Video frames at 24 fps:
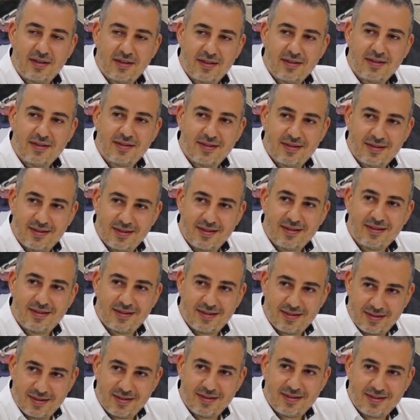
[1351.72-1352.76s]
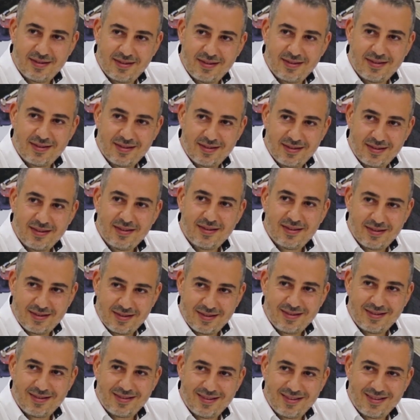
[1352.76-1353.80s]
knows all our storemen much better
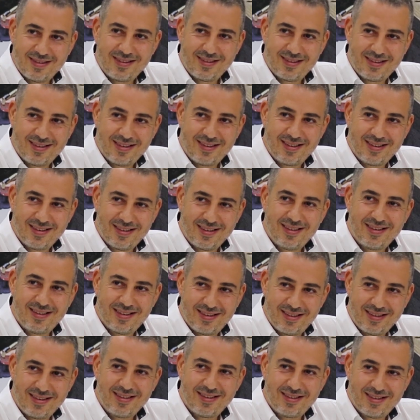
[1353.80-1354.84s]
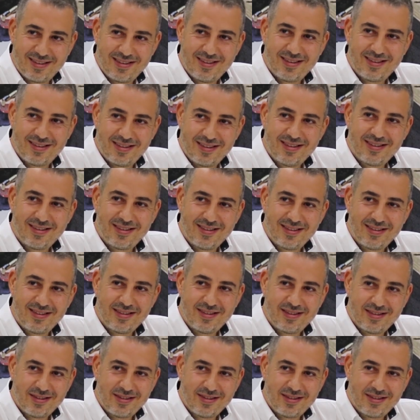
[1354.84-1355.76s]
than many of our people. He knows them